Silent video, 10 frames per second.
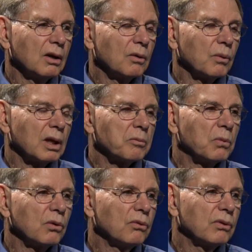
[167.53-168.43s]
We had
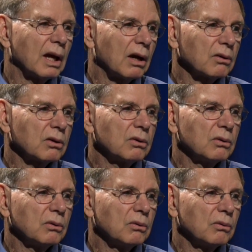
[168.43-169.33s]
moved out
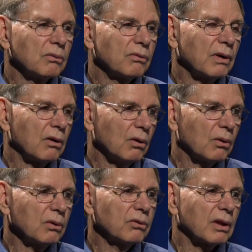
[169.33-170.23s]
to Fair
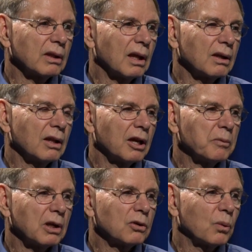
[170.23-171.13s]
Oaks at that
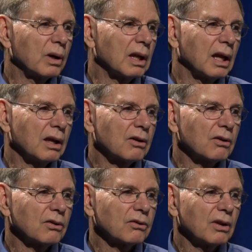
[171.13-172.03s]
time, had 20
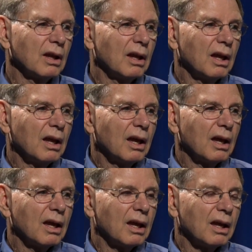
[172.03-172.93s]
acres,
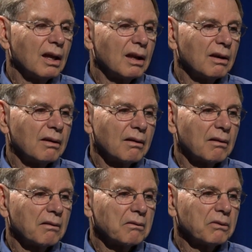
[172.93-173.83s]
and
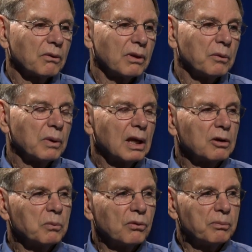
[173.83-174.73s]
so then we
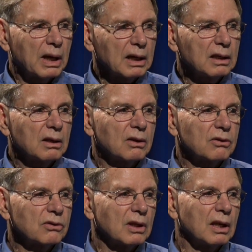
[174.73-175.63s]
had to move back into the
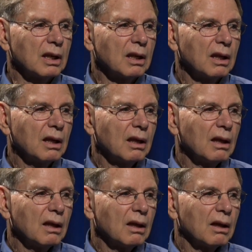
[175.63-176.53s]
city
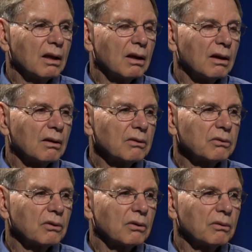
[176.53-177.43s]

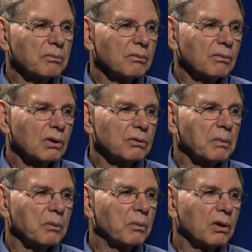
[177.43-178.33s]
because
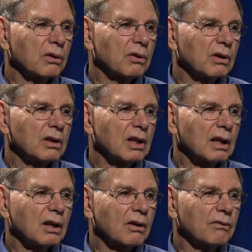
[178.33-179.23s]
my mother couldn't
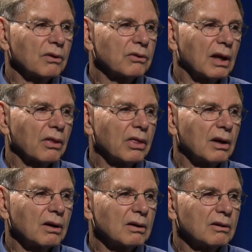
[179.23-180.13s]
take care of us out
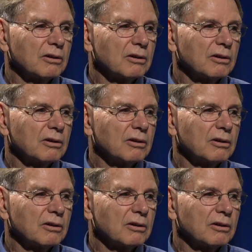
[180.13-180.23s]
there.